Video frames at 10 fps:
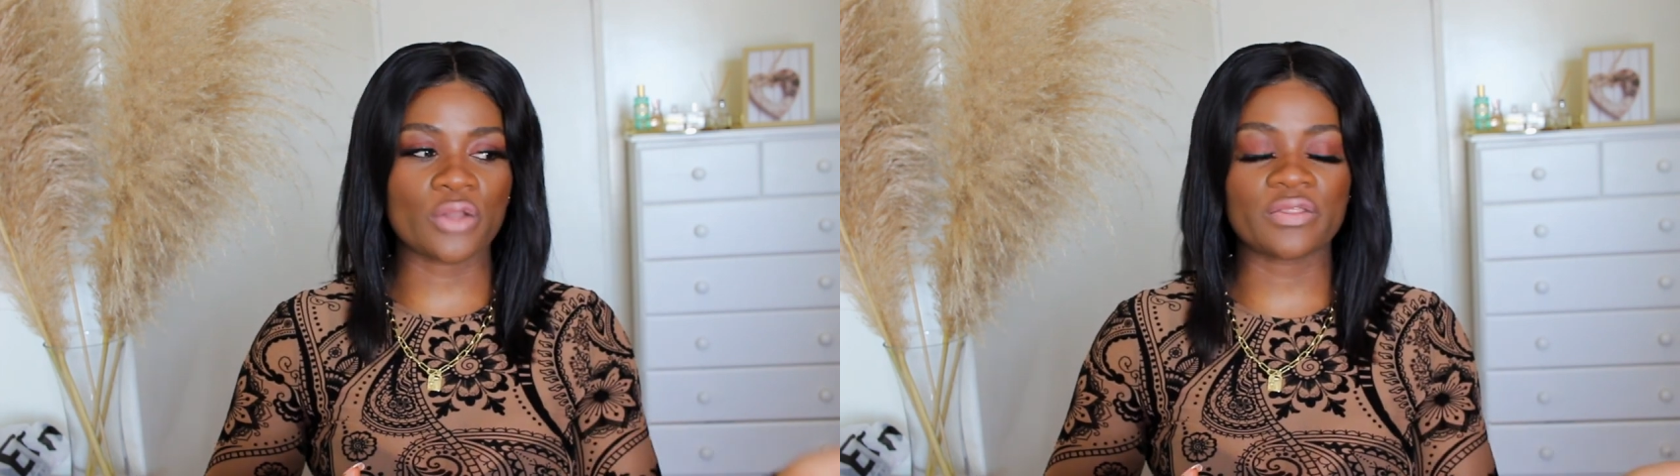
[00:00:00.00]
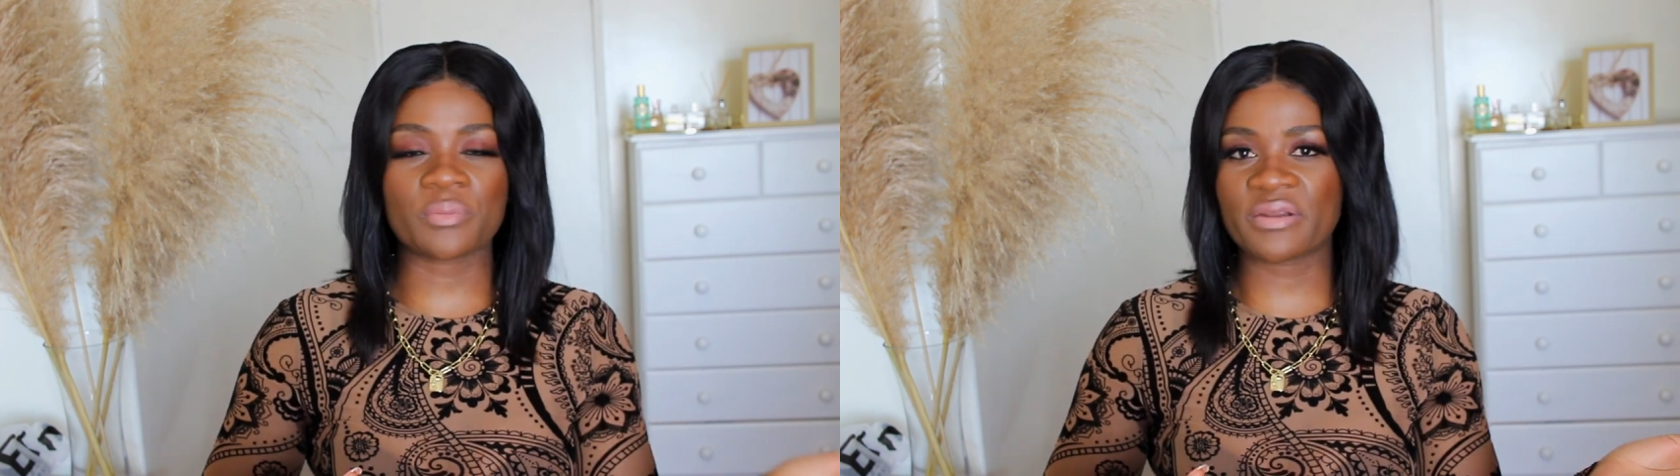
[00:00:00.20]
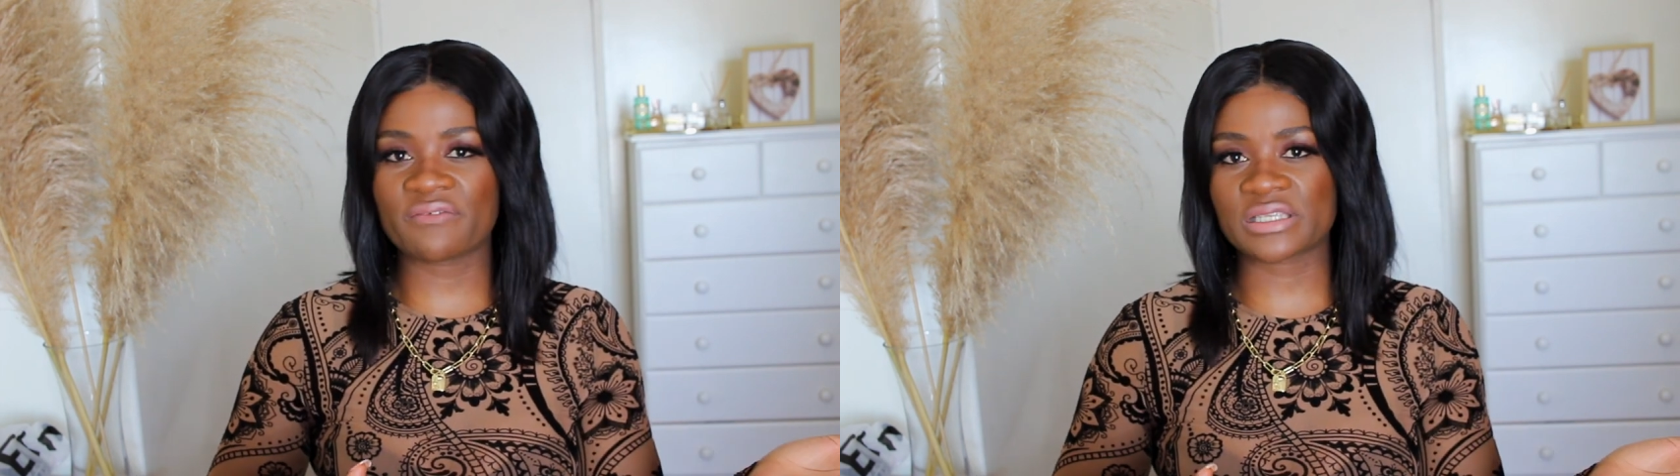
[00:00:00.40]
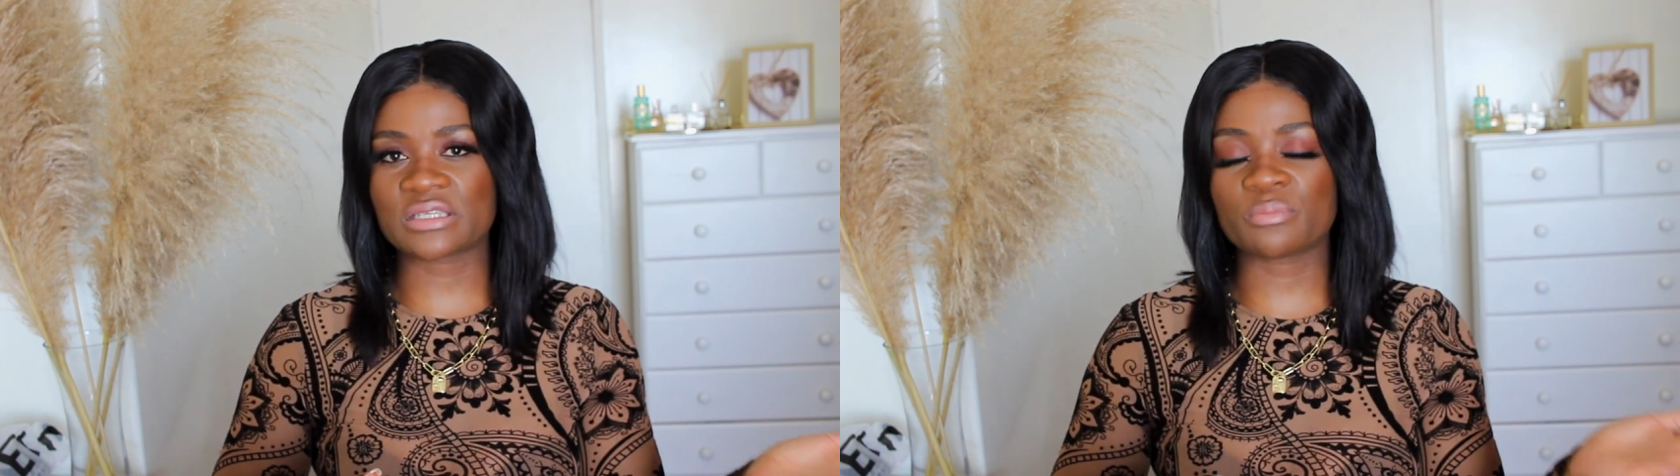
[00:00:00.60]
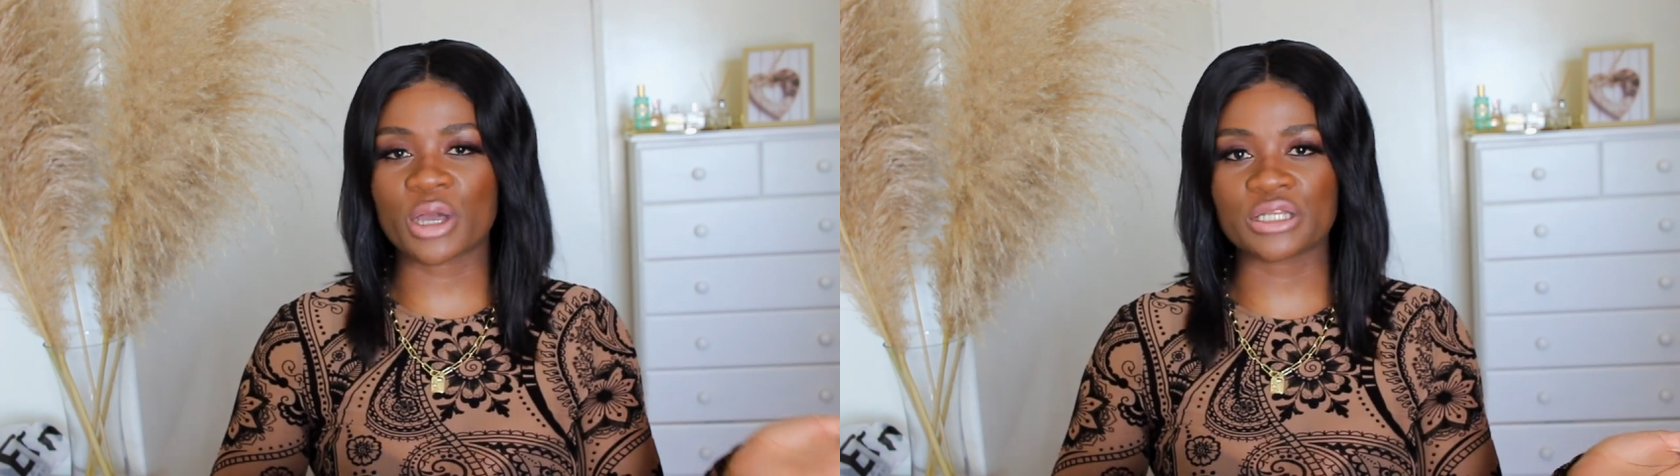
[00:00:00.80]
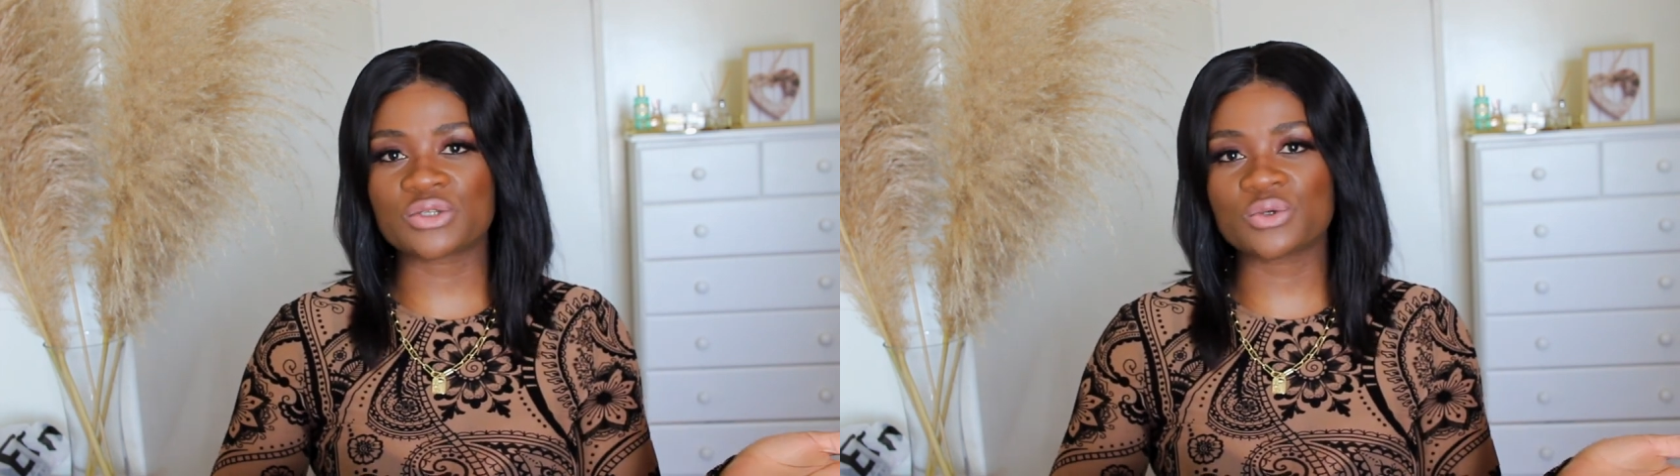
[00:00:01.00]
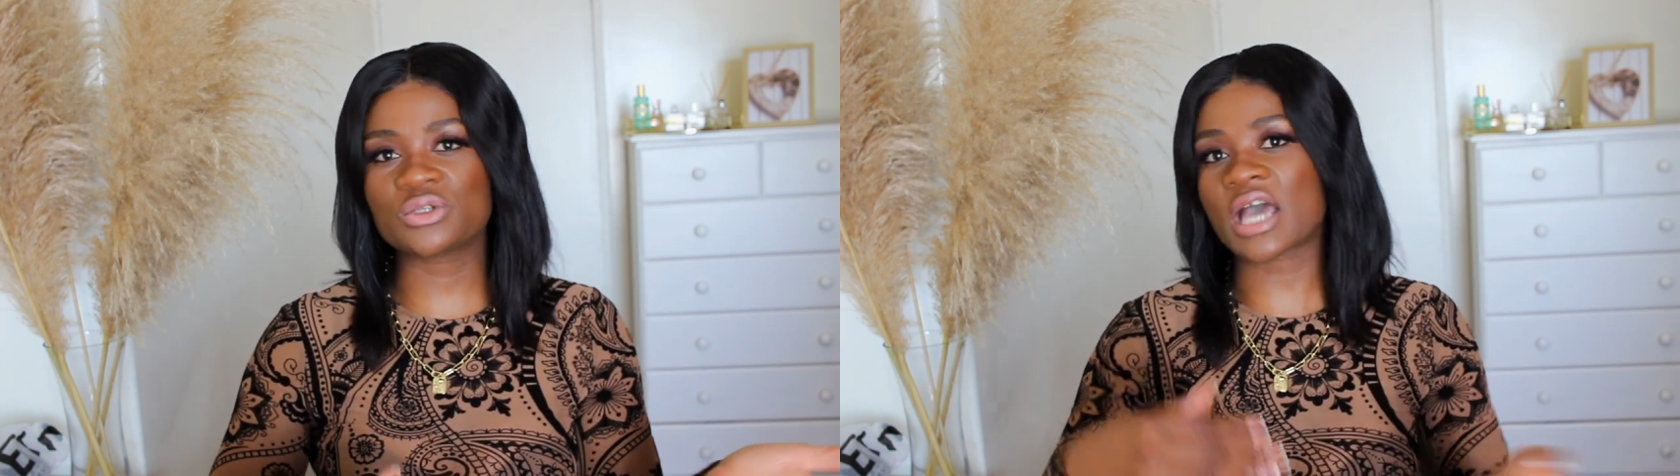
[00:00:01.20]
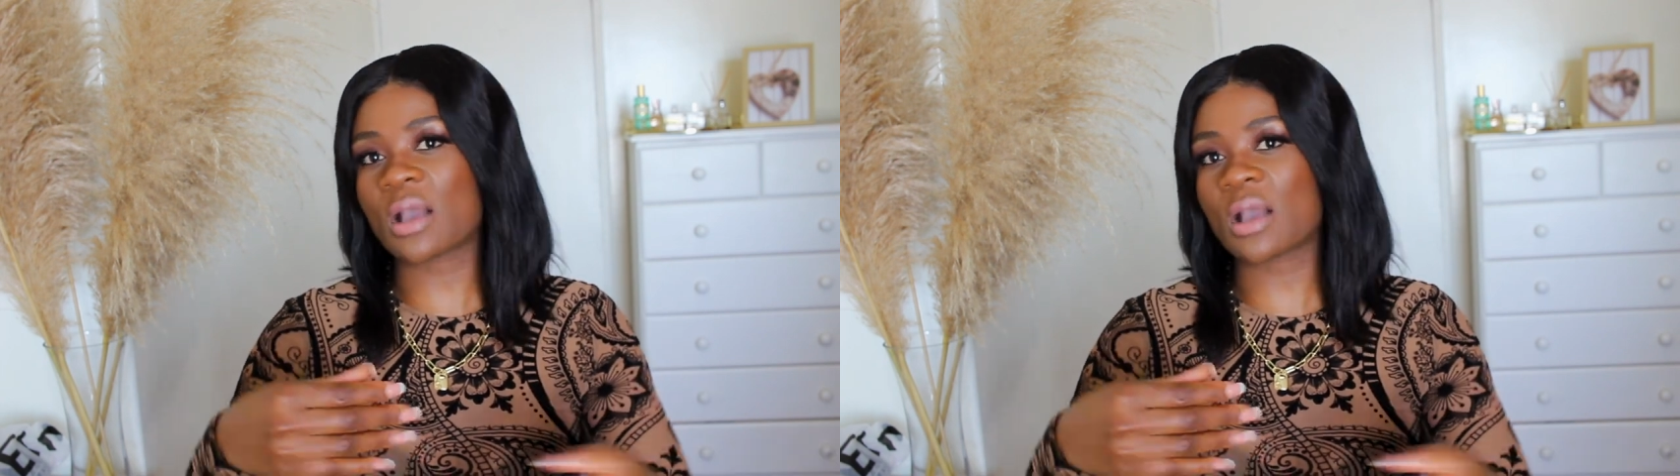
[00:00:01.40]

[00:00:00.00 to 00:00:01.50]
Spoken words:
on the previous bodysuit,